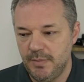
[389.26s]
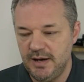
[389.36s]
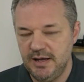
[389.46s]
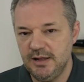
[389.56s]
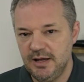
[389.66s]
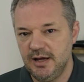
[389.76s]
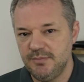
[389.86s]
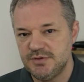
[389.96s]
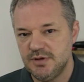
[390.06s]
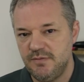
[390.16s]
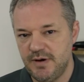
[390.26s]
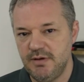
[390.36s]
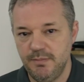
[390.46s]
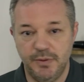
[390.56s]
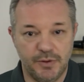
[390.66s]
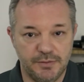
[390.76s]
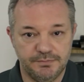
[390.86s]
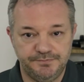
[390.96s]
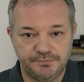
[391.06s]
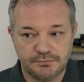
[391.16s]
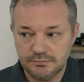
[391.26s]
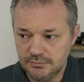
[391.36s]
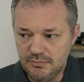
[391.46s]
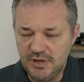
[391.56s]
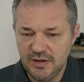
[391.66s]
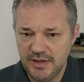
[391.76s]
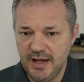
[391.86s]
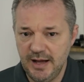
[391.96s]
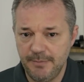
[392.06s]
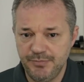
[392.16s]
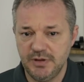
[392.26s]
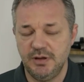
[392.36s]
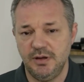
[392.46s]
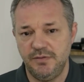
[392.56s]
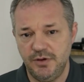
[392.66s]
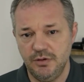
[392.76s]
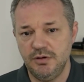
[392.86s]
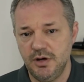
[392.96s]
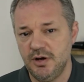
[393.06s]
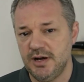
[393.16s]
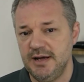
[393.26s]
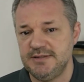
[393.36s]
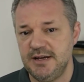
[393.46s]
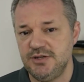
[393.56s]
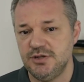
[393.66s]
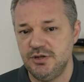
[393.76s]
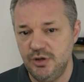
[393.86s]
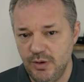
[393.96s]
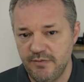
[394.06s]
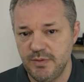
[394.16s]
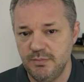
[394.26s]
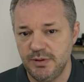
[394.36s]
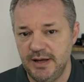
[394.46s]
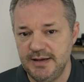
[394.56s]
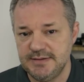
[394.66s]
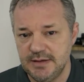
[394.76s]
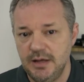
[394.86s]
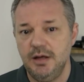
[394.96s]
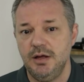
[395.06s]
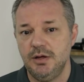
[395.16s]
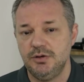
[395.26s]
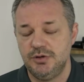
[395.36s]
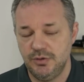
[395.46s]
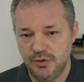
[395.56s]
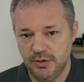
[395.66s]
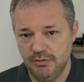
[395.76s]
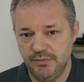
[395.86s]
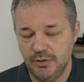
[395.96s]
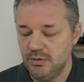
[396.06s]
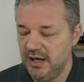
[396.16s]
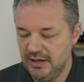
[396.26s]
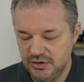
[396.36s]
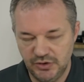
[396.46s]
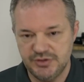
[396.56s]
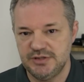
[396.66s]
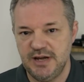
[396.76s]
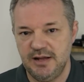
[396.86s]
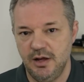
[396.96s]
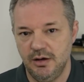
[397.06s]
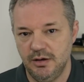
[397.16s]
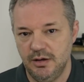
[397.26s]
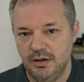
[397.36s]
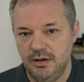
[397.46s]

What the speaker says: Panic alarms are very important. They are. If you're an organisation and you have them in place, do a quick review. It doesn't take long.